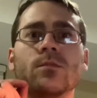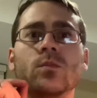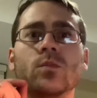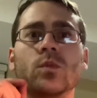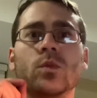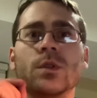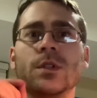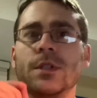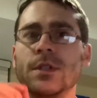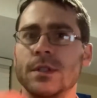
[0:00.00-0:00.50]

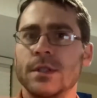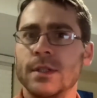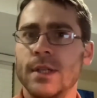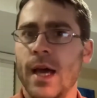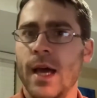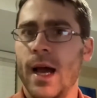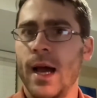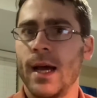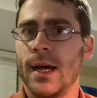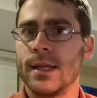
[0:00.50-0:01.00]
which is
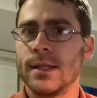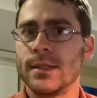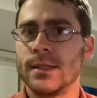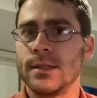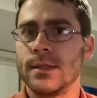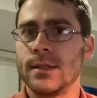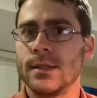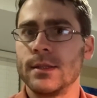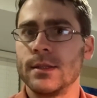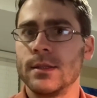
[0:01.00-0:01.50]
not
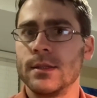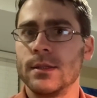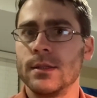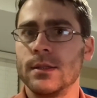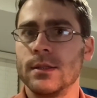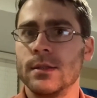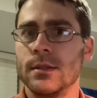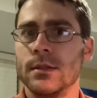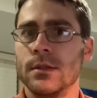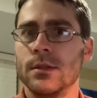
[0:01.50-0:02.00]

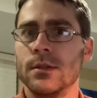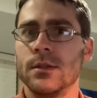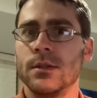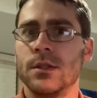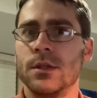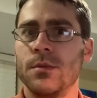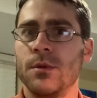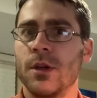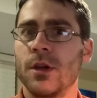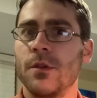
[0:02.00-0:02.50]
to
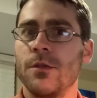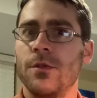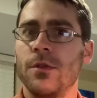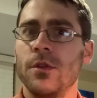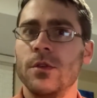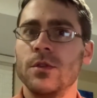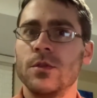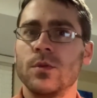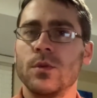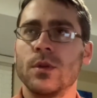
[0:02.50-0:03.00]
be
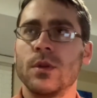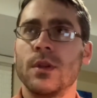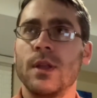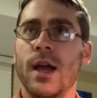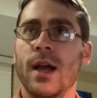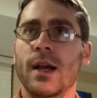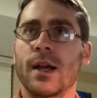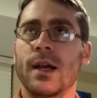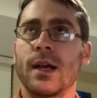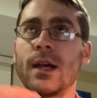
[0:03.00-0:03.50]
confused with
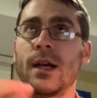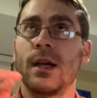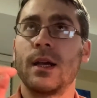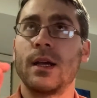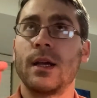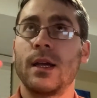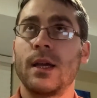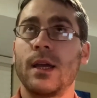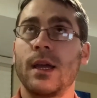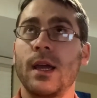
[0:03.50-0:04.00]
Knock
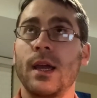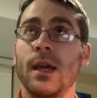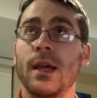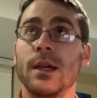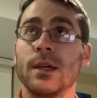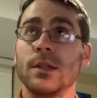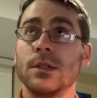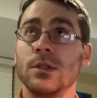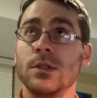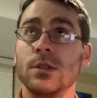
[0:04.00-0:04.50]

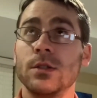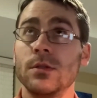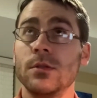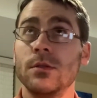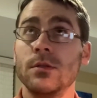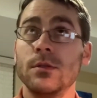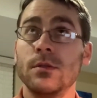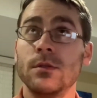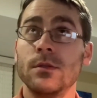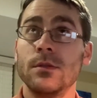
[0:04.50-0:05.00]
Can
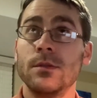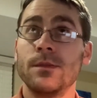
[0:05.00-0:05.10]
Do.